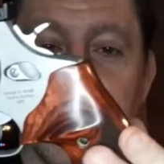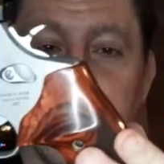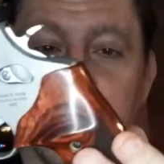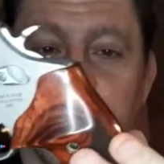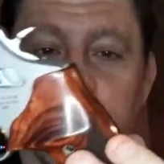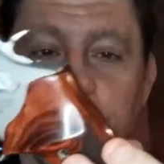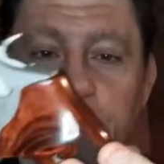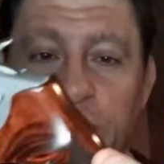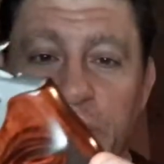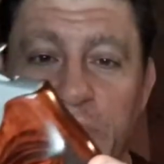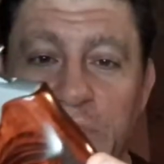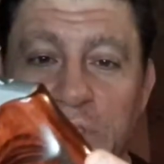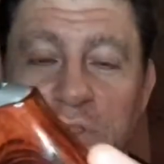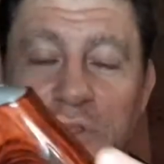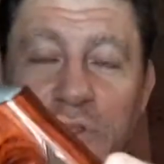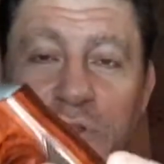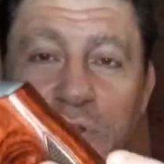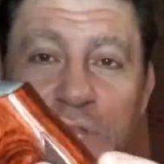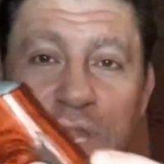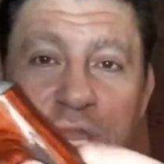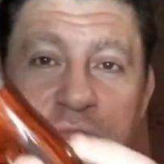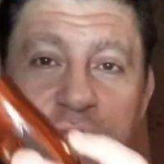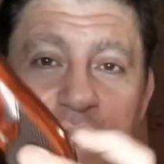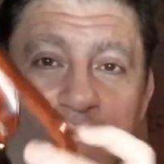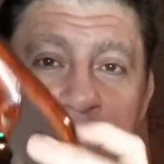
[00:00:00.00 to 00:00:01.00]

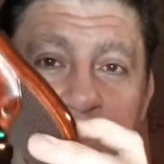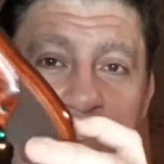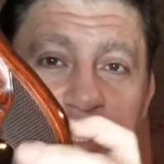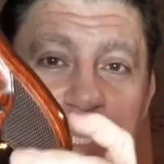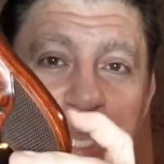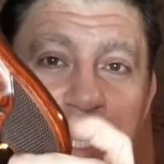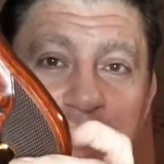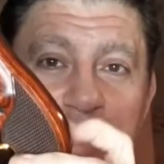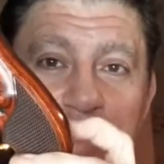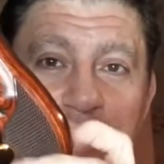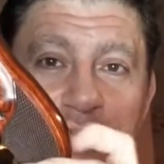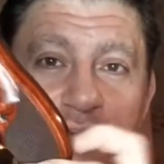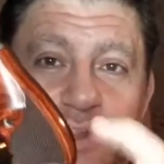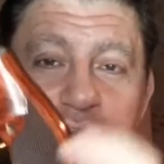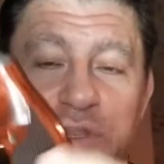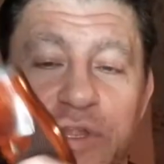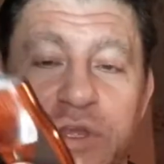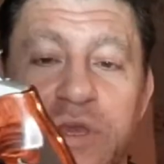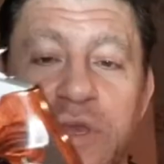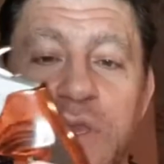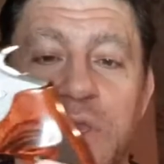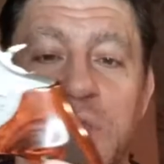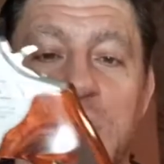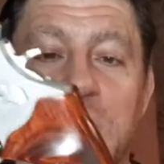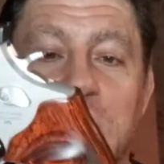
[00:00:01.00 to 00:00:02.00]
fingered and
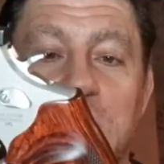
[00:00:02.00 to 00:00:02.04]
checkered